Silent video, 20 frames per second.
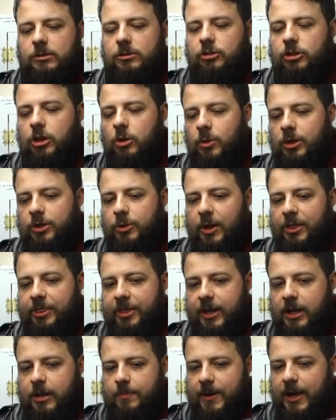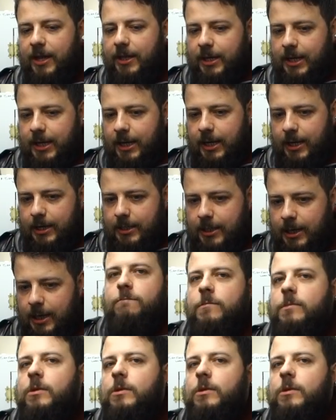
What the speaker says: So what do I think about the kit?